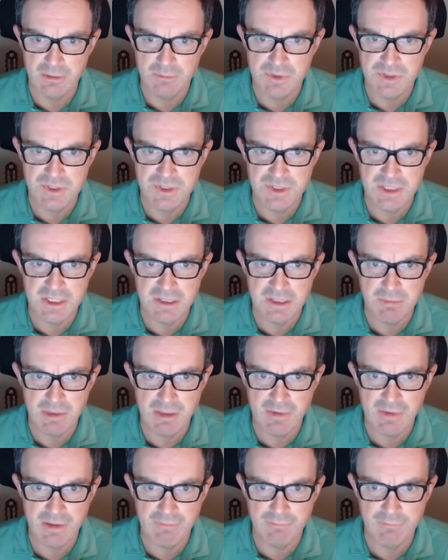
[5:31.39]
Let me just think
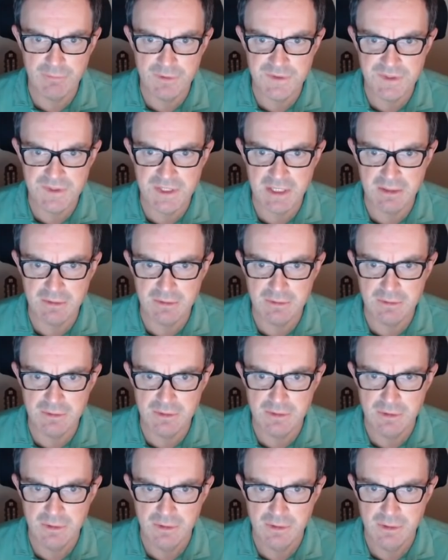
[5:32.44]
about that for a
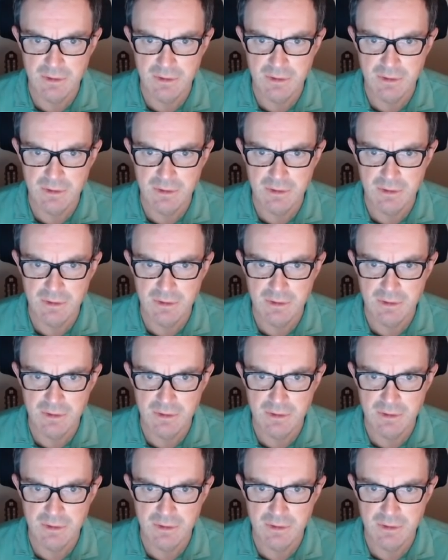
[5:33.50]
second.